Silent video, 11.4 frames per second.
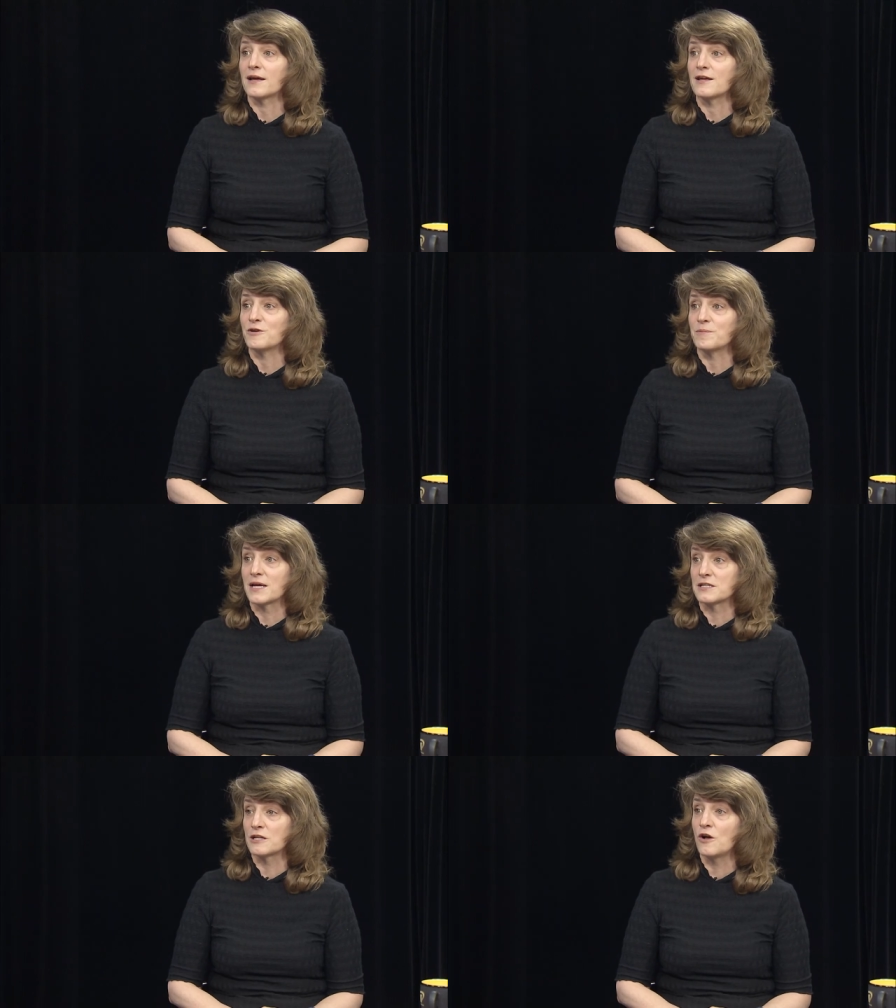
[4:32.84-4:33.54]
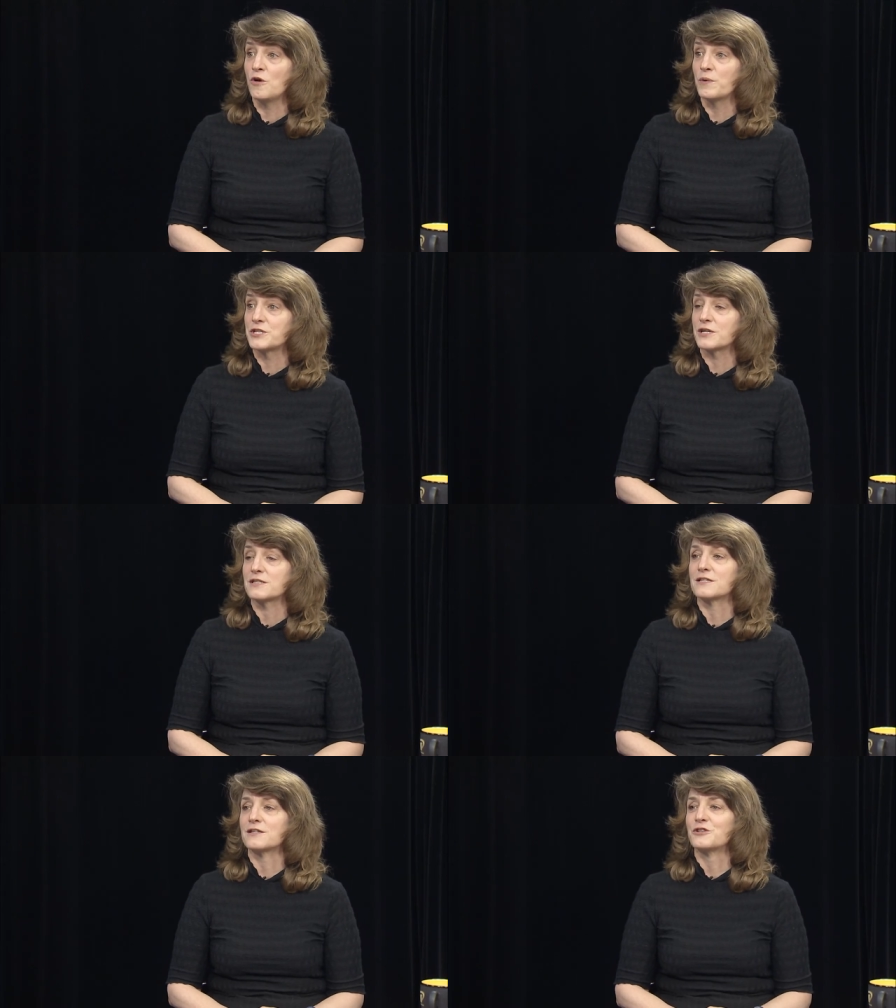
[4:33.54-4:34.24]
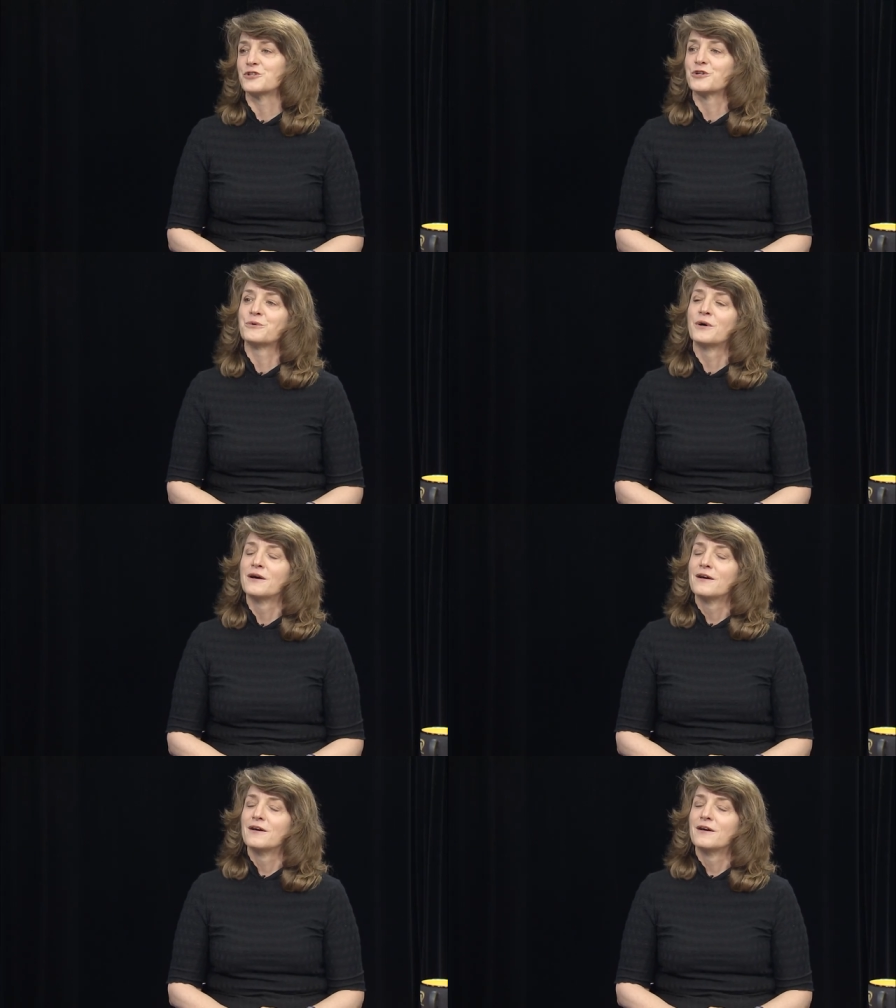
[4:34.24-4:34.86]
at UMass Lowell, which I still do.